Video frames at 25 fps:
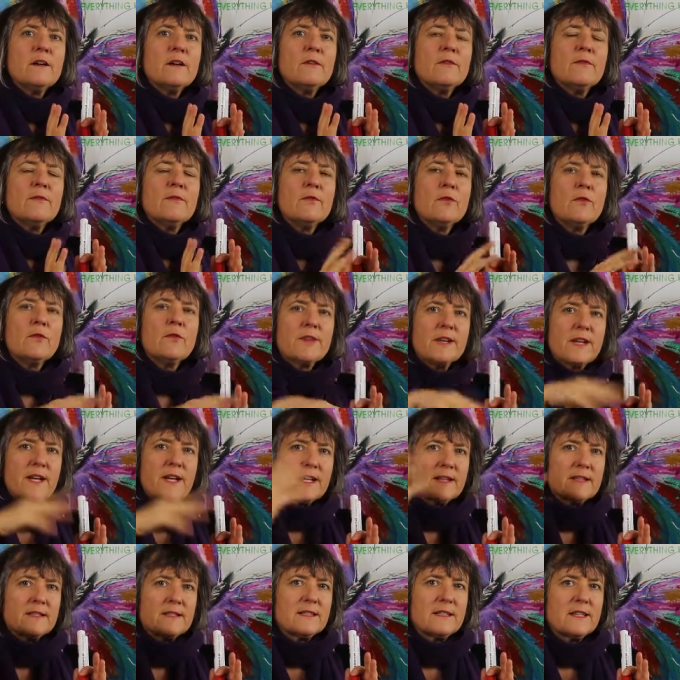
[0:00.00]
for the
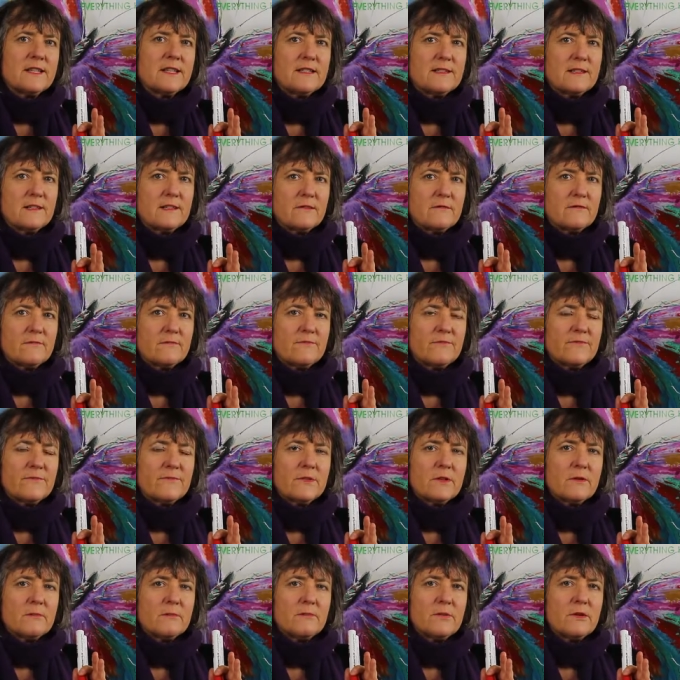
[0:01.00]
next season.
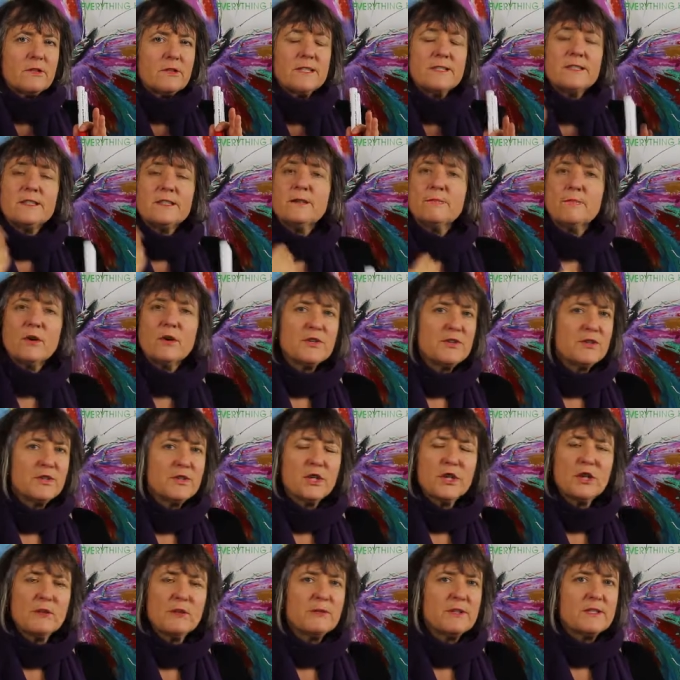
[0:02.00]
But you see, most
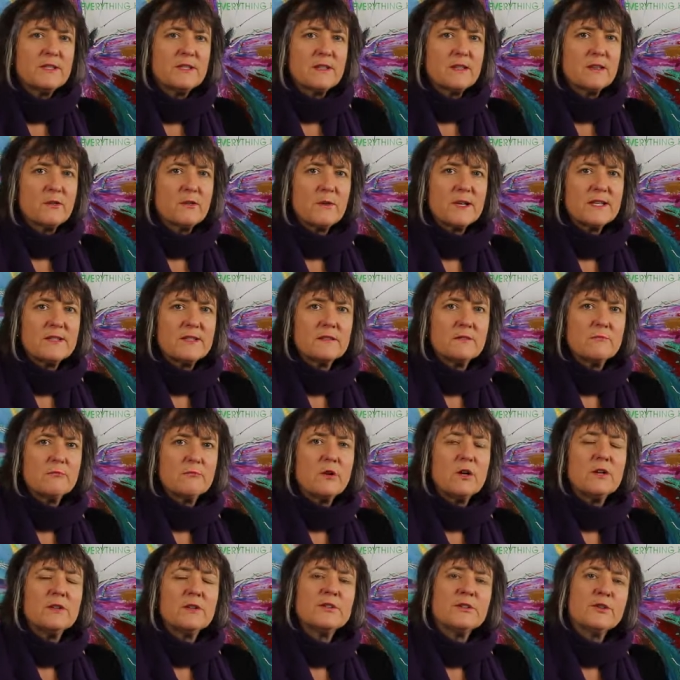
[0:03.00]
humans in the Western
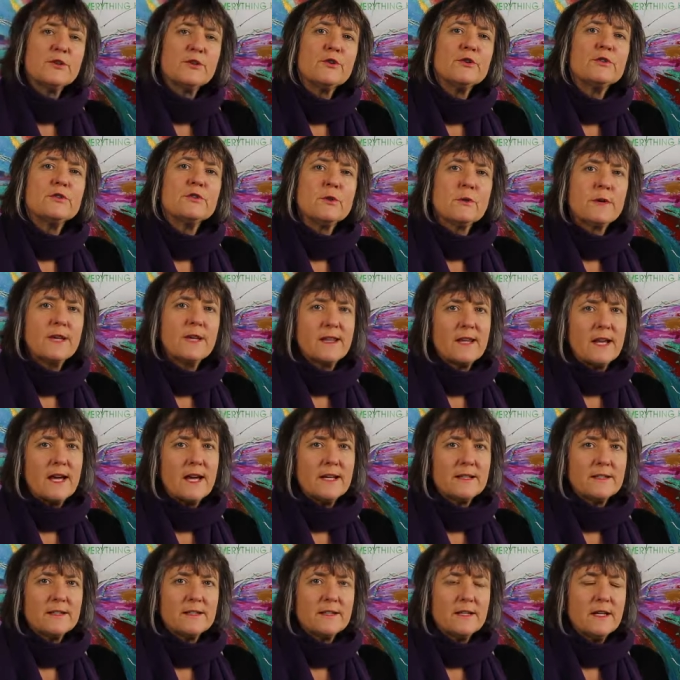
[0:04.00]
world are not doing
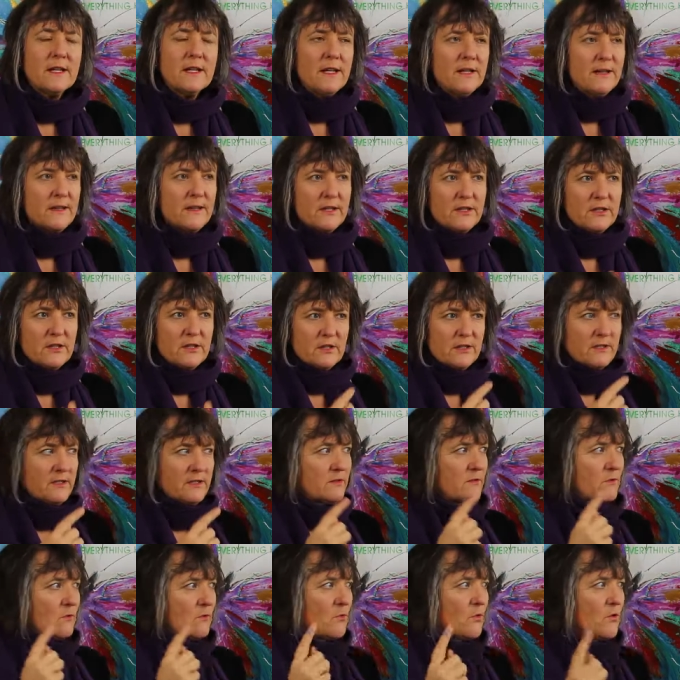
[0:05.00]
that. They're
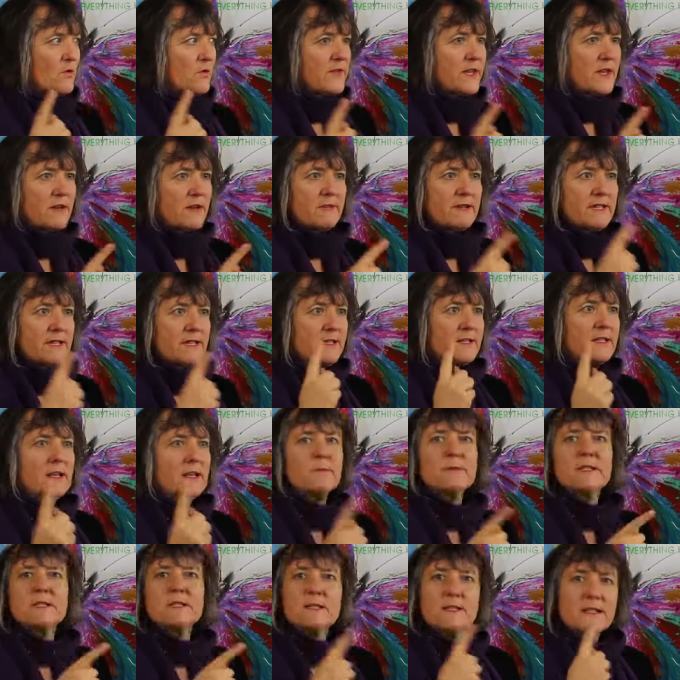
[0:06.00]
just, they're in
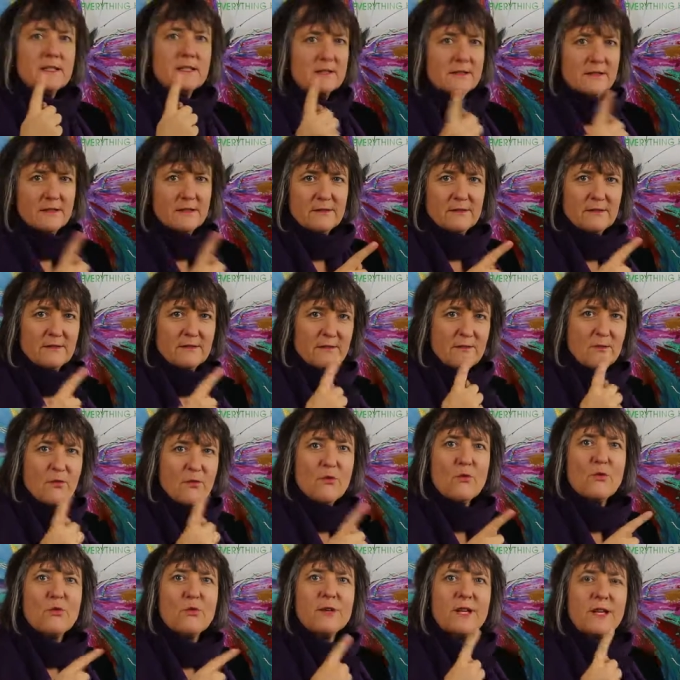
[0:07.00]
summer season
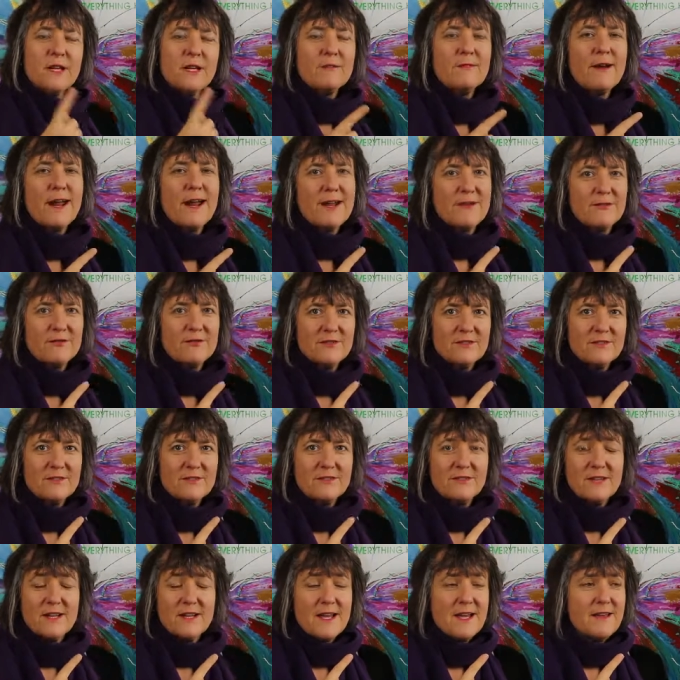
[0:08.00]
all year round.
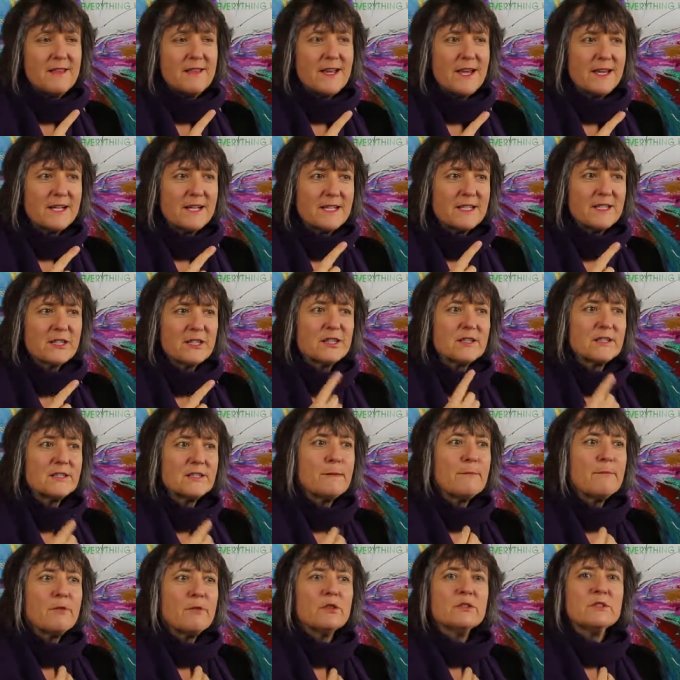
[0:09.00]
And, and it's just
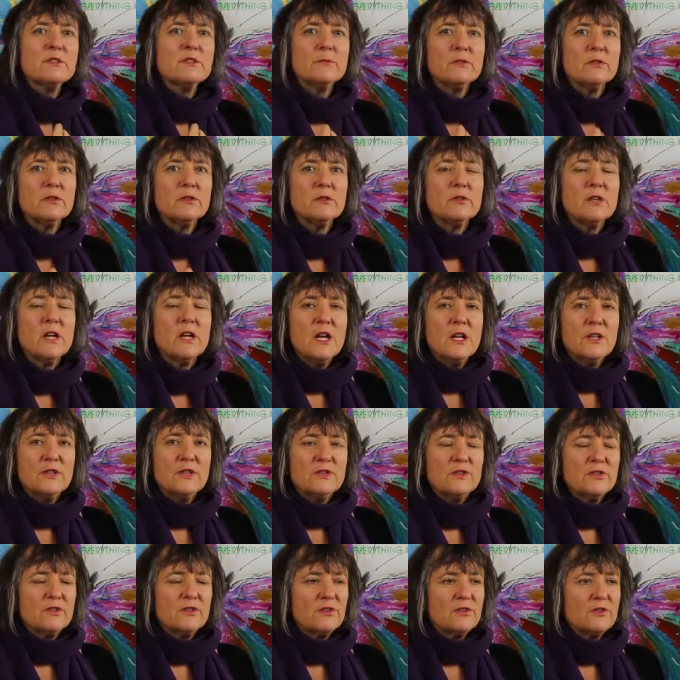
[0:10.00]
impossible
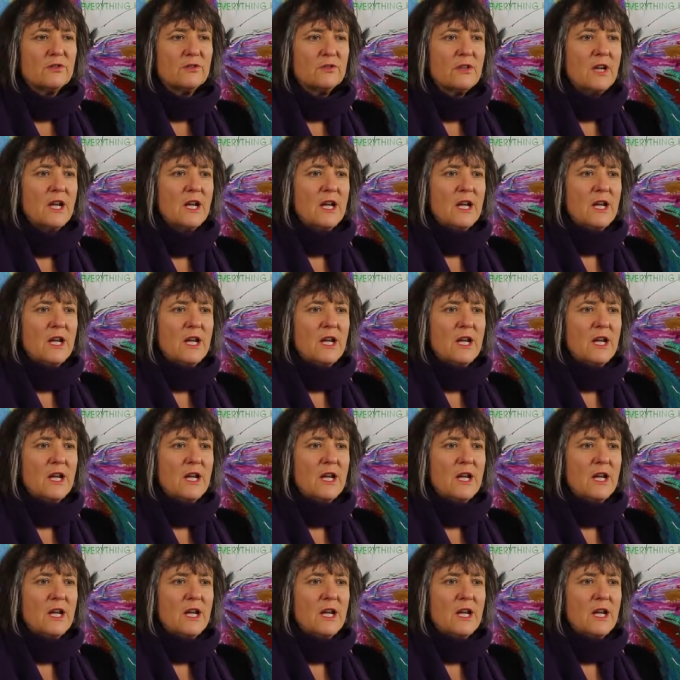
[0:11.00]
to